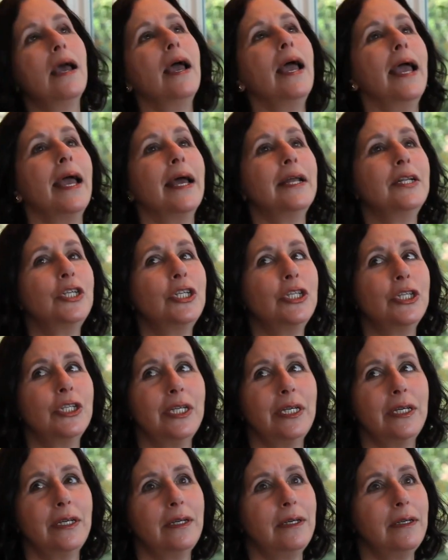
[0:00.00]
and
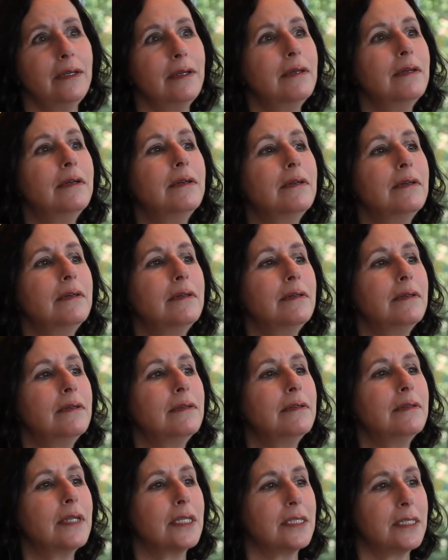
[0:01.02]
she
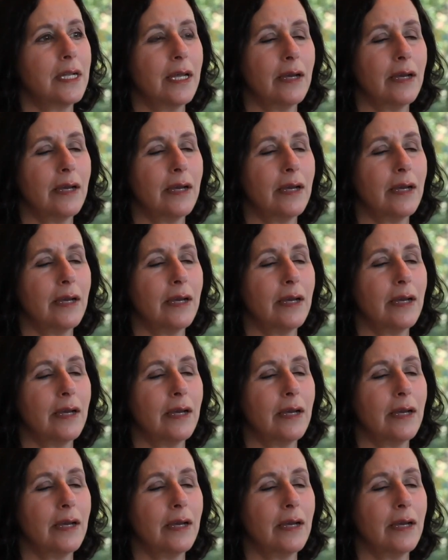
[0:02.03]
doesn't